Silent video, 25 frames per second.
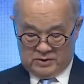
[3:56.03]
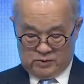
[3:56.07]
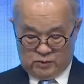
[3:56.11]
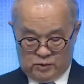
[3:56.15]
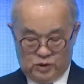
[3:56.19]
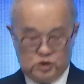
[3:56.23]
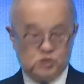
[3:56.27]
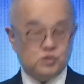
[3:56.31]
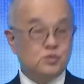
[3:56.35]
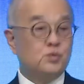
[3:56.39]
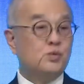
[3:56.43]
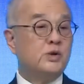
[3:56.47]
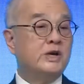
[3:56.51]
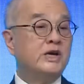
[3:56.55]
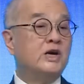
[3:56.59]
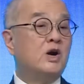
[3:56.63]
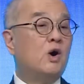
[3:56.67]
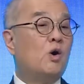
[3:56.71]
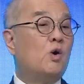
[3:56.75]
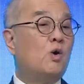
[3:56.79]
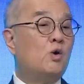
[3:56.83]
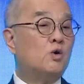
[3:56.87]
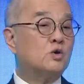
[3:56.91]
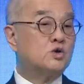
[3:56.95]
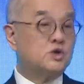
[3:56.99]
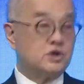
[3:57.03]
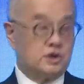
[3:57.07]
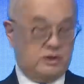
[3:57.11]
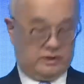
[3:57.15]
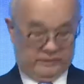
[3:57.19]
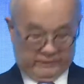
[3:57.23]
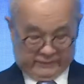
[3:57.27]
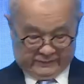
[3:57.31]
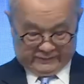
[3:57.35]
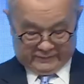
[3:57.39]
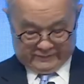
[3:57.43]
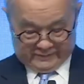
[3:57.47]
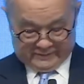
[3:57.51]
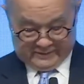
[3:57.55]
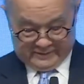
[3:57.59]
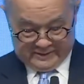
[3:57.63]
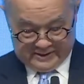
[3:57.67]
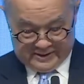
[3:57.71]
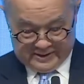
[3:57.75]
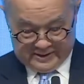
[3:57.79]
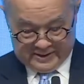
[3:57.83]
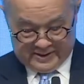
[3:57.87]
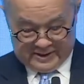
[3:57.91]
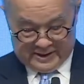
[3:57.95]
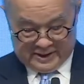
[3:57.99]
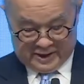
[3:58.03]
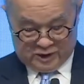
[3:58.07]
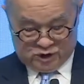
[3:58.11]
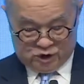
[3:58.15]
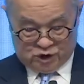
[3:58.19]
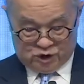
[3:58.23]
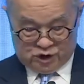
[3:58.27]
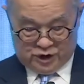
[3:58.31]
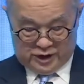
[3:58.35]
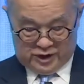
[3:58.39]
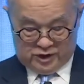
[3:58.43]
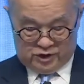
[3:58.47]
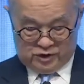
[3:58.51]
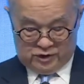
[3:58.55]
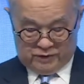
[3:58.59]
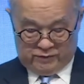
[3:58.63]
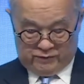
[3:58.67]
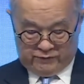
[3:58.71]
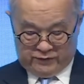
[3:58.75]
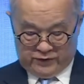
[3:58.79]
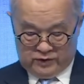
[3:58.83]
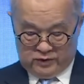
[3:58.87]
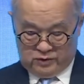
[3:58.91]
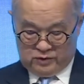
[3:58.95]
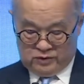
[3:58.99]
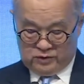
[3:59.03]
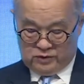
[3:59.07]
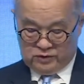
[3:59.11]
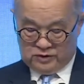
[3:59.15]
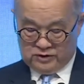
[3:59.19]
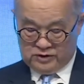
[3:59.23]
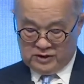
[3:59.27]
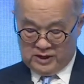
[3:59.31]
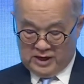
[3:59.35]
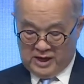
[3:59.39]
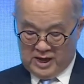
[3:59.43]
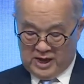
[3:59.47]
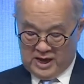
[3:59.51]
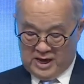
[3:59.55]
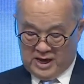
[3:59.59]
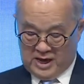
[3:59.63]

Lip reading: which we all serve, exchanging views